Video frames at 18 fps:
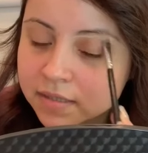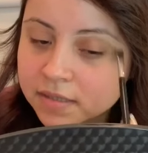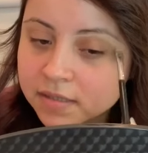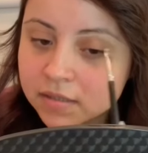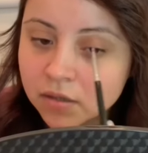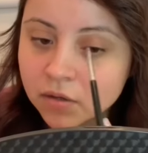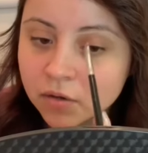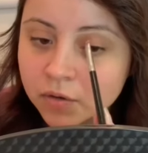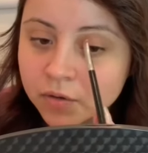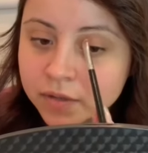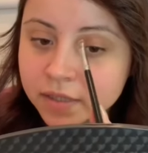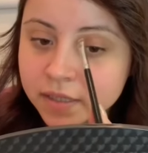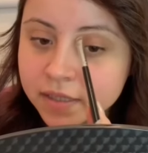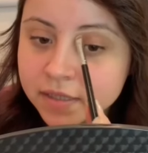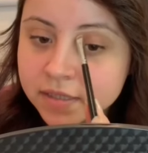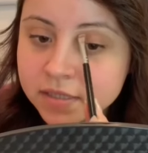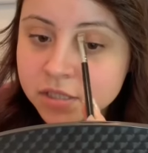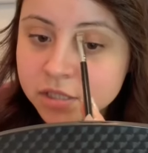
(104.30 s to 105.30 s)
So
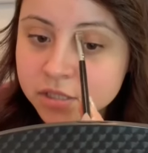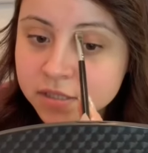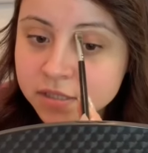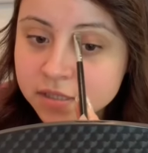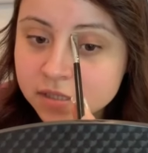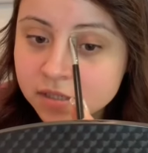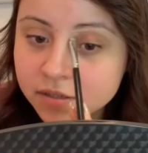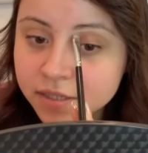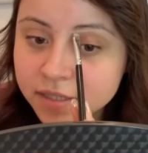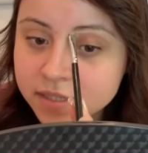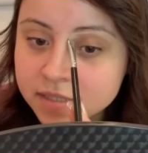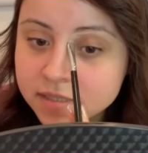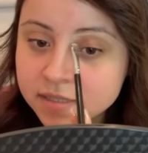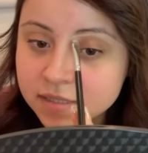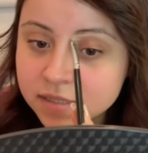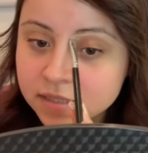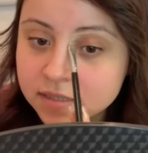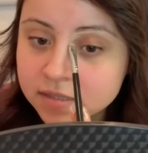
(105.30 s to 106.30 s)
it's just
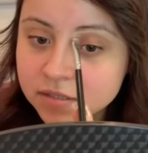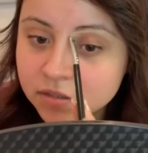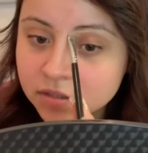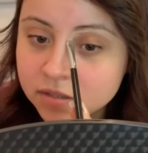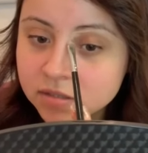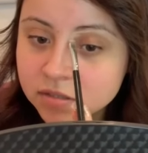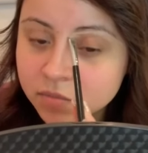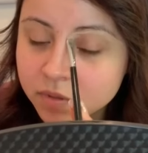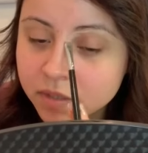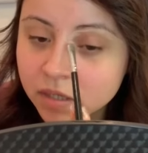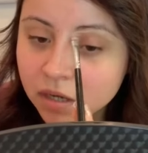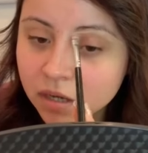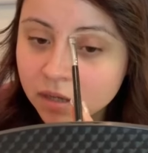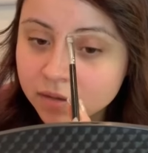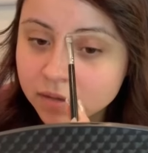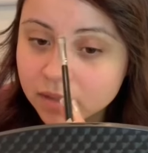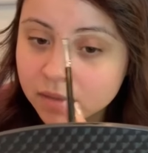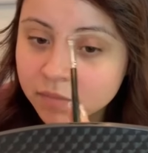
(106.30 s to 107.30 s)
crazy because you need to be
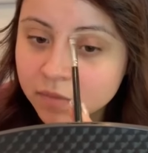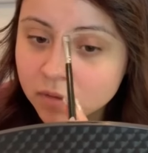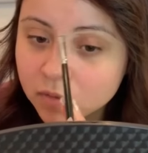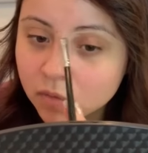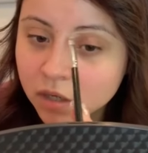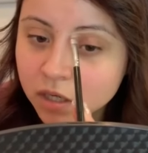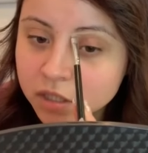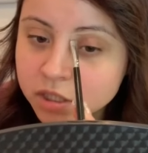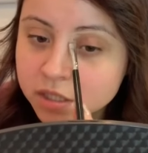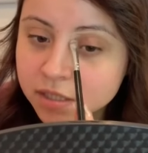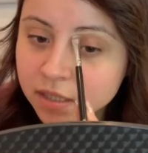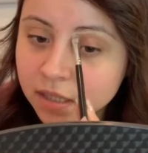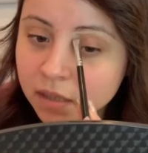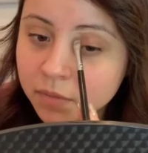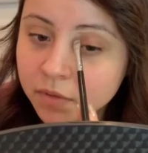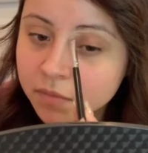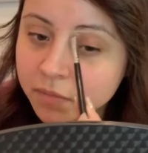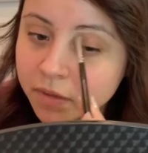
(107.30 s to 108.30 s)
on them and watching
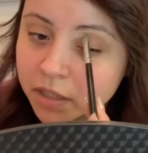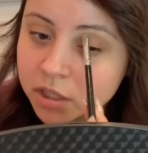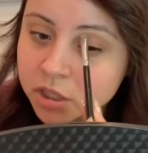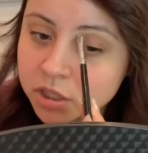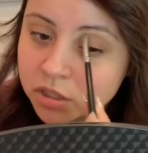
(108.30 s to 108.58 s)
them and make